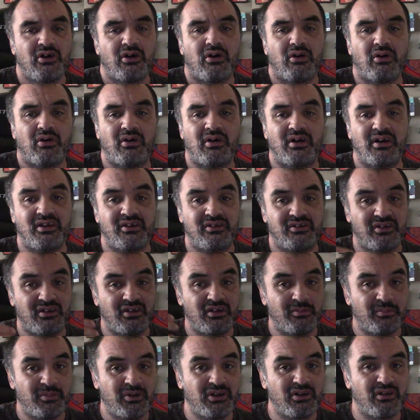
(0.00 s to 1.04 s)
or it's
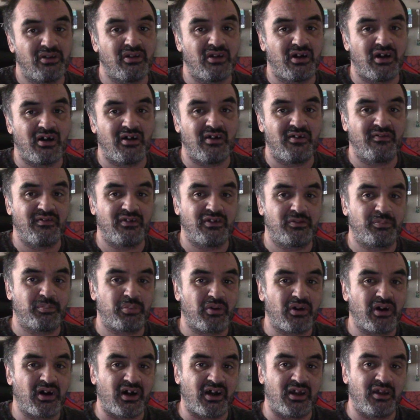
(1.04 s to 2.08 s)
in the middle of its
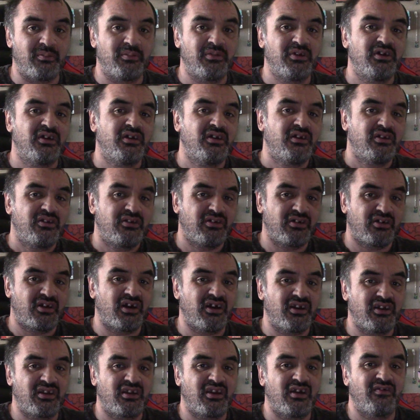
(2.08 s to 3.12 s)
prime to
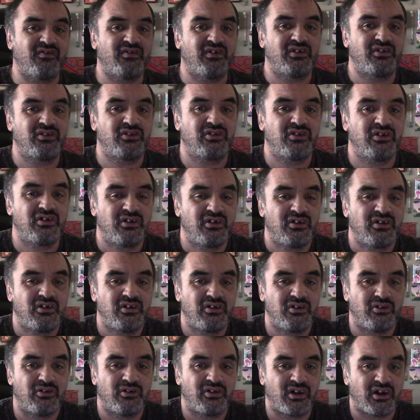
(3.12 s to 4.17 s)
kind of give us,
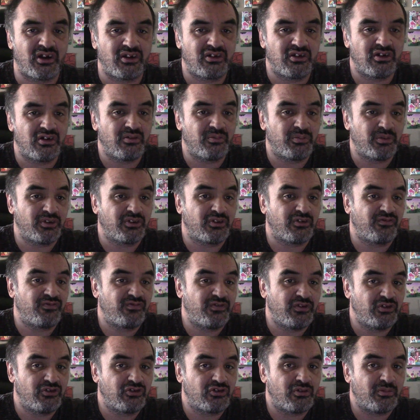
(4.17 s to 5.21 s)
you know, an idea of what the
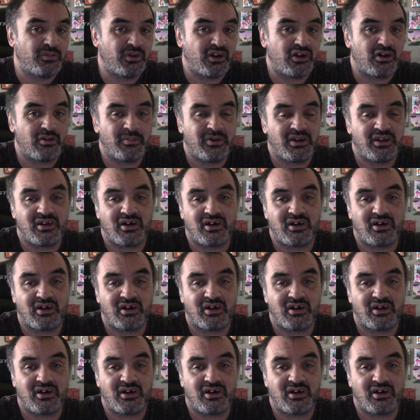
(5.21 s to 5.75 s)
future may or may